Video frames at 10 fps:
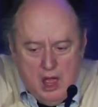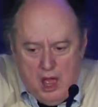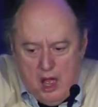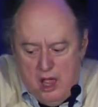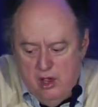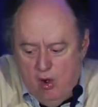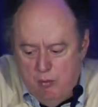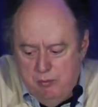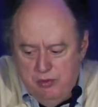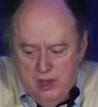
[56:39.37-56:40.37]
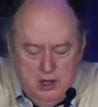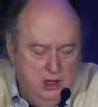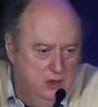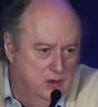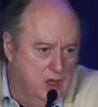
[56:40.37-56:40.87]
I hope that
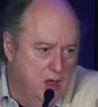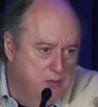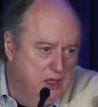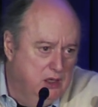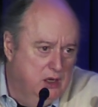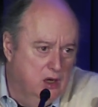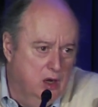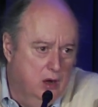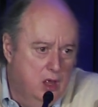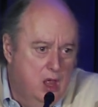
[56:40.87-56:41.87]
in the coming year,